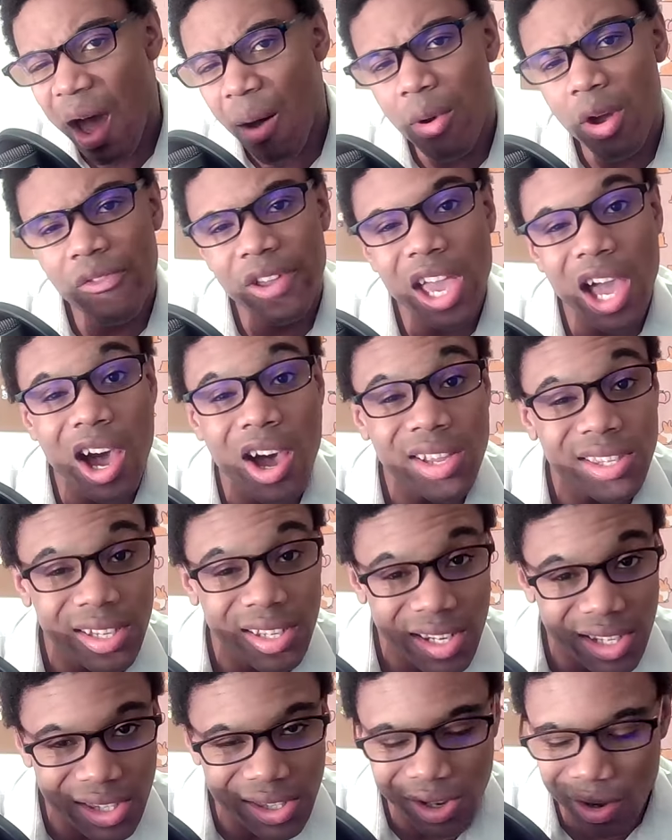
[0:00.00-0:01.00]
moving on to
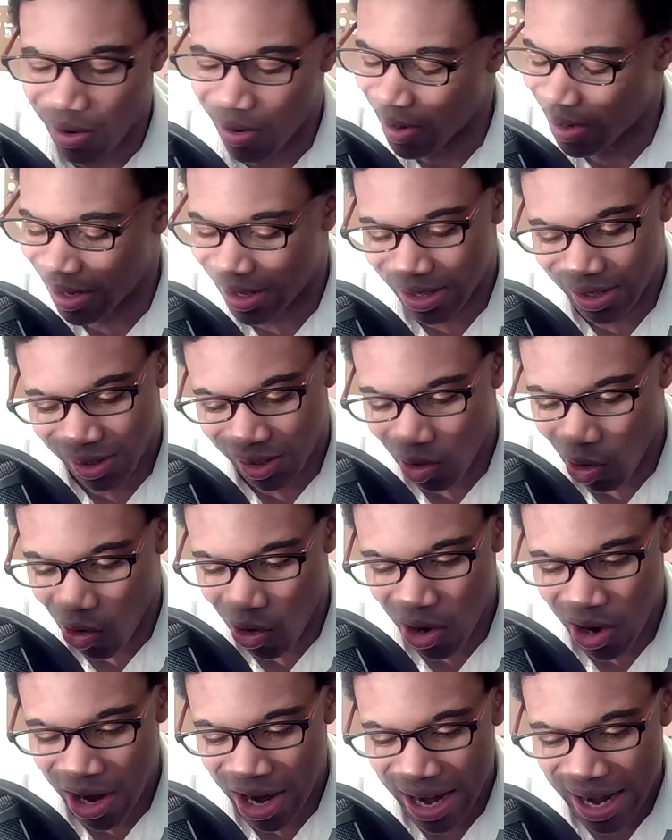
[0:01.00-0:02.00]
the score. The
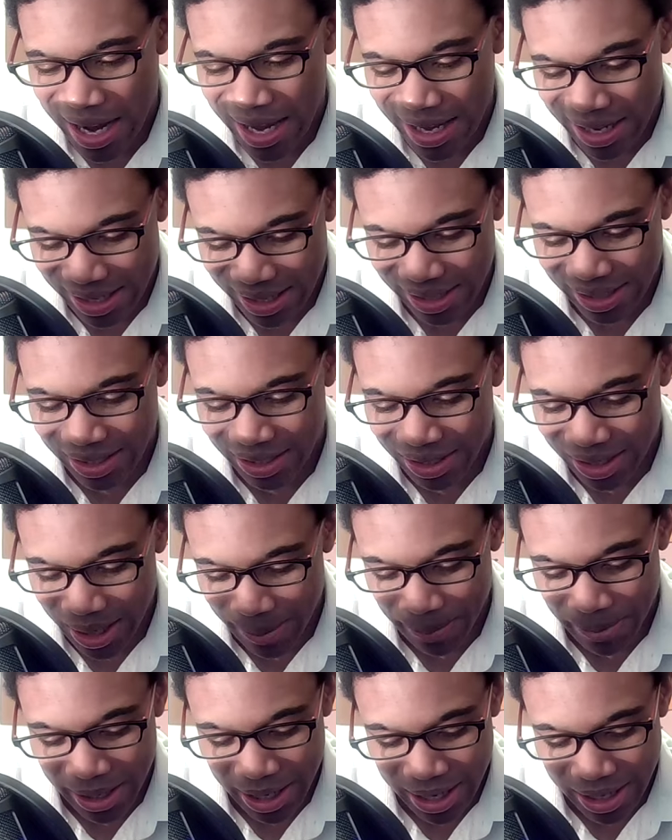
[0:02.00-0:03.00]
score is
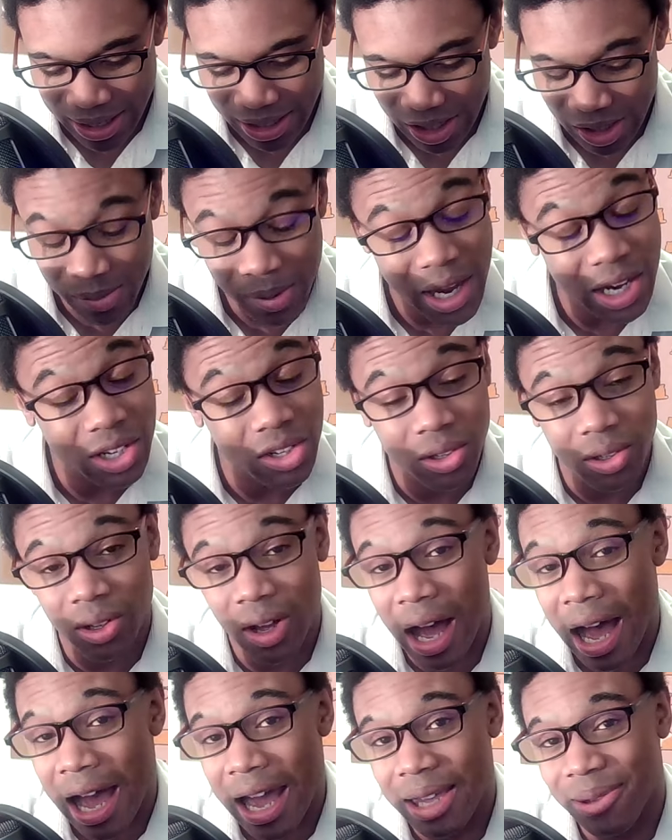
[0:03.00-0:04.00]
something special.
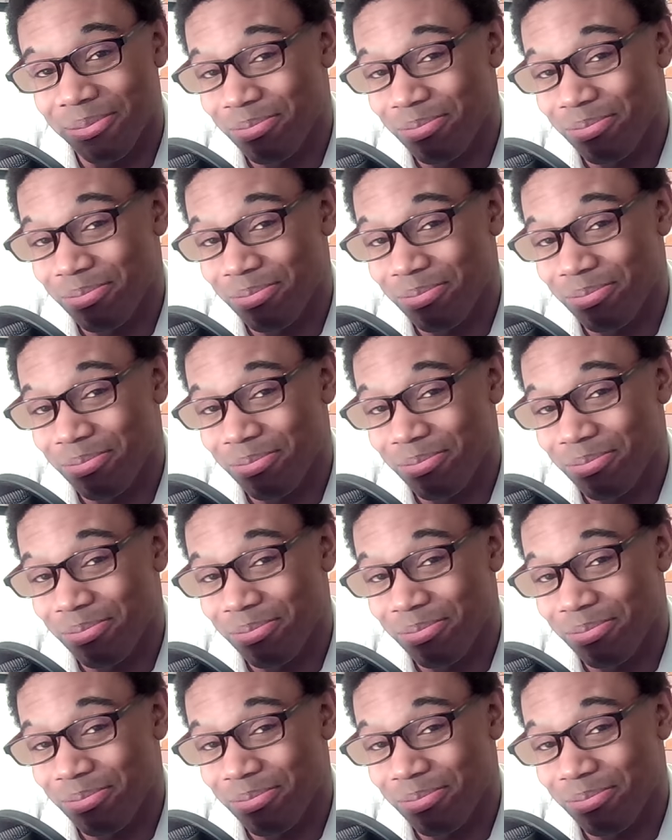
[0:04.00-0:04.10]
I